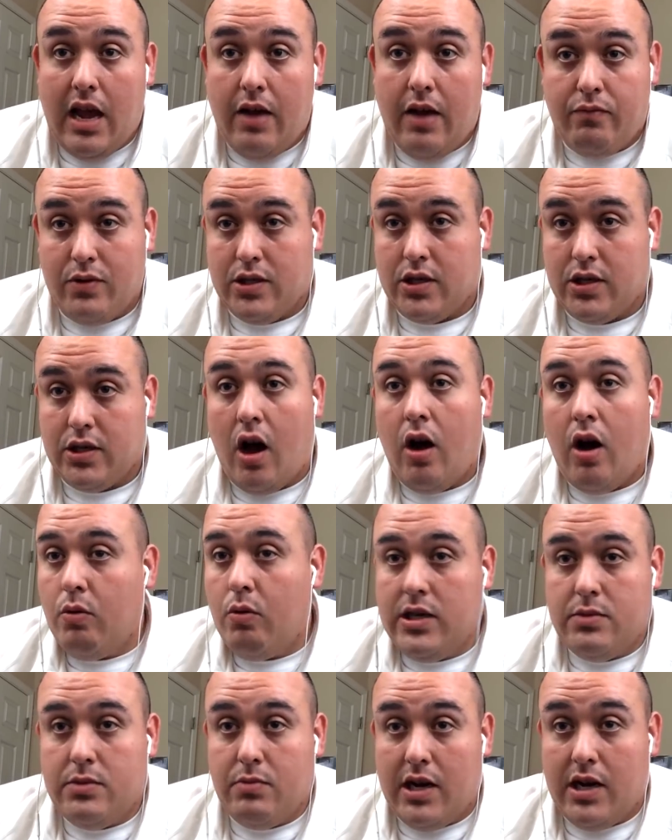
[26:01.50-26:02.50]
was always
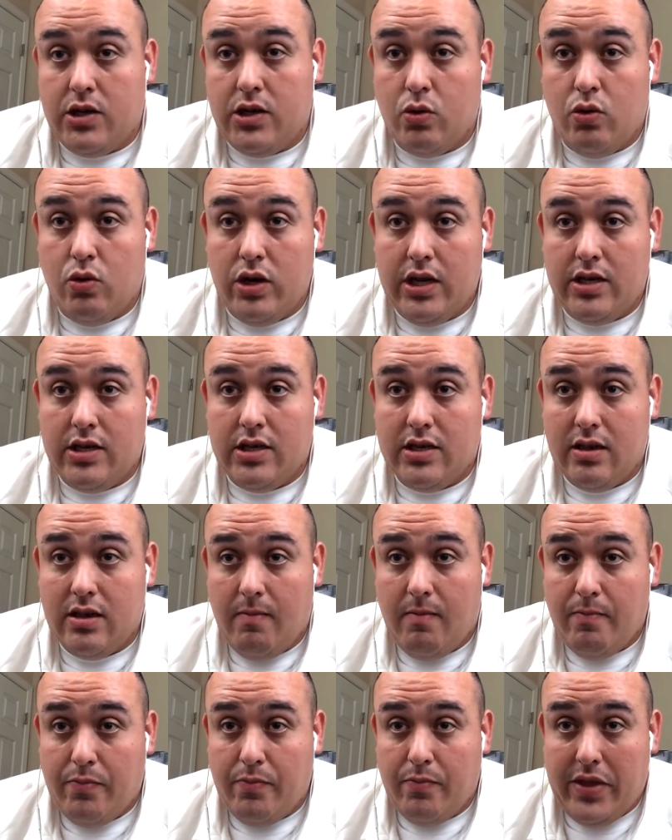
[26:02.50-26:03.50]
my choice,
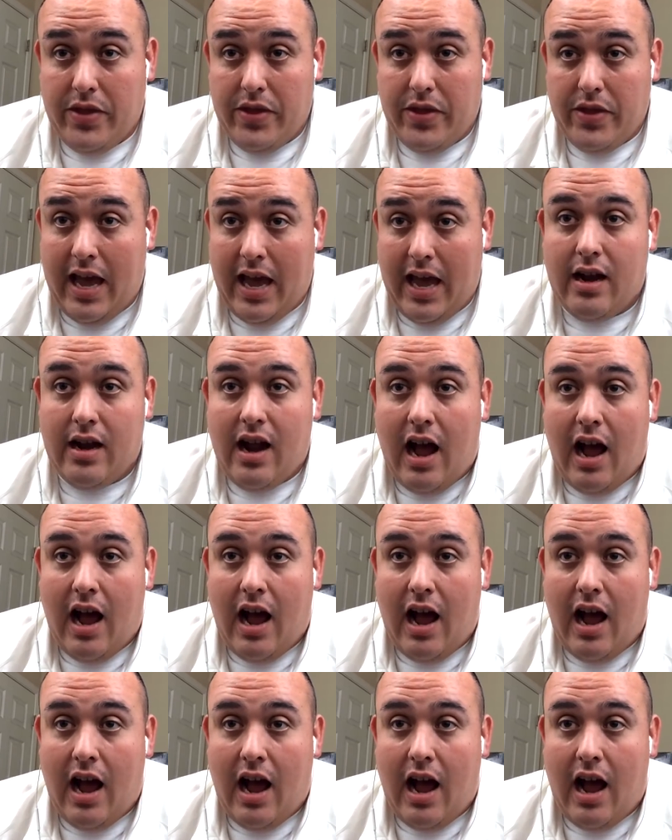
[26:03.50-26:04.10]
and